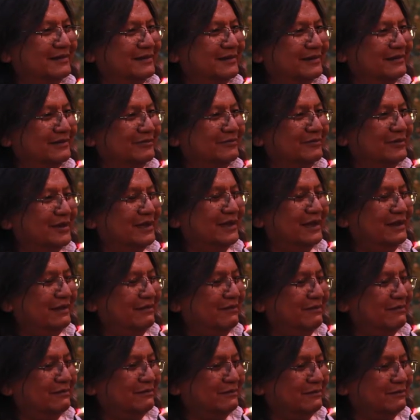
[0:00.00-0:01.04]
my
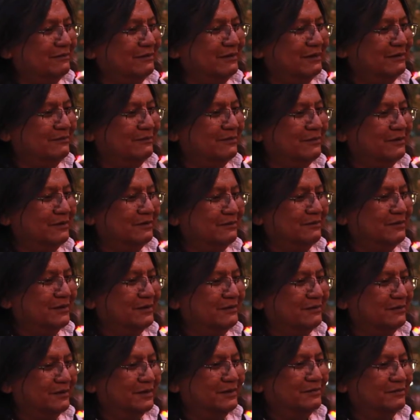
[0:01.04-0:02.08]
ongoing work
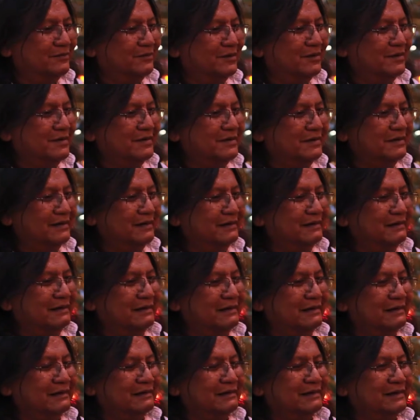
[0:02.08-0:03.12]
with Ron.
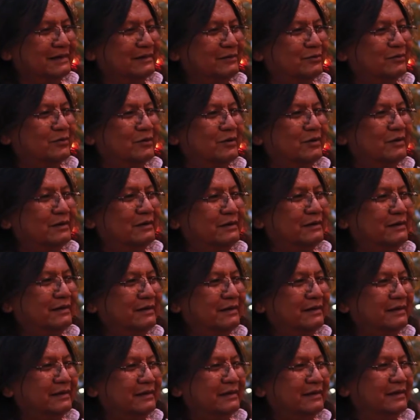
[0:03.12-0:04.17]
Like Ron
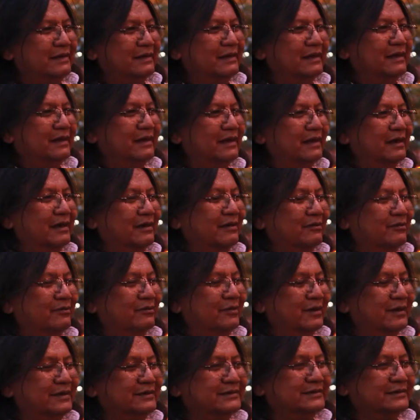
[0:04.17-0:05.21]

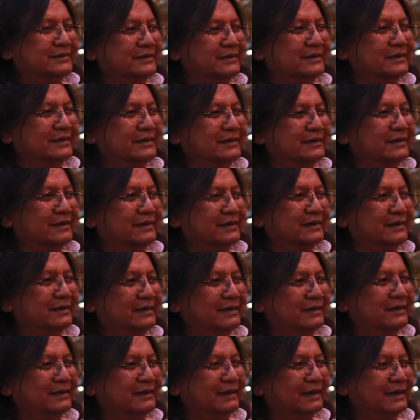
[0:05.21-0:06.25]
was
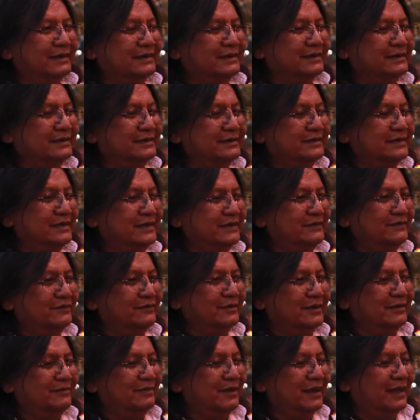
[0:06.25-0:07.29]
elected chief way
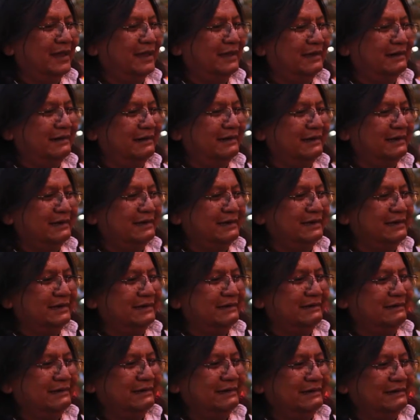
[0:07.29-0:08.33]
back in
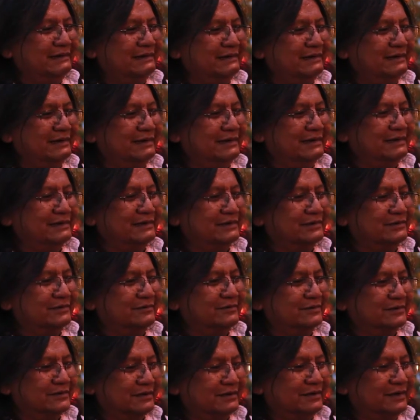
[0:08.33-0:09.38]
99, and so
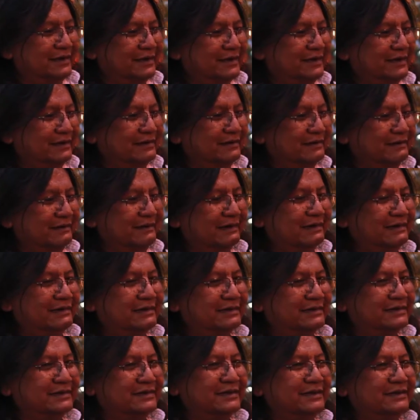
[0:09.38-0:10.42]
was I, elected
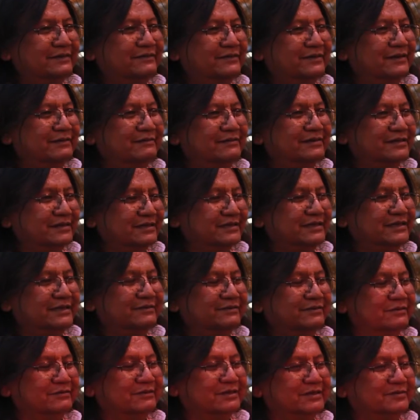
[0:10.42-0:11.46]
chief. He was the chief
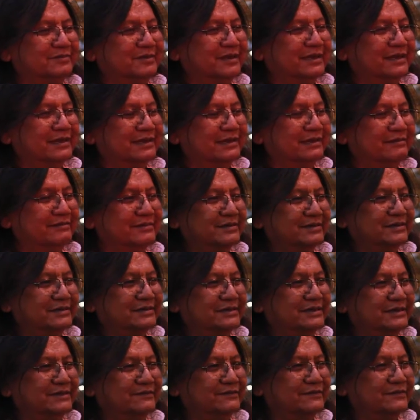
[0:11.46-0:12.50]
of West Bank and I was the
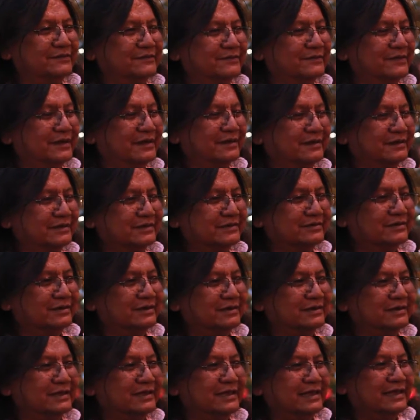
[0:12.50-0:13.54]
chief of
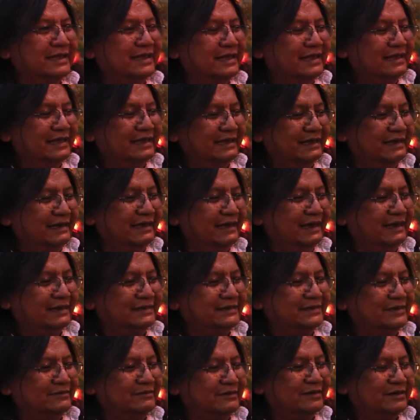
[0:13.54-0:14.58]
Nisqually. He
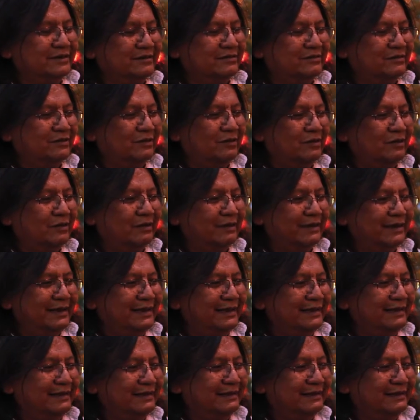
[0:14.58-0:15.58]
actually went out logging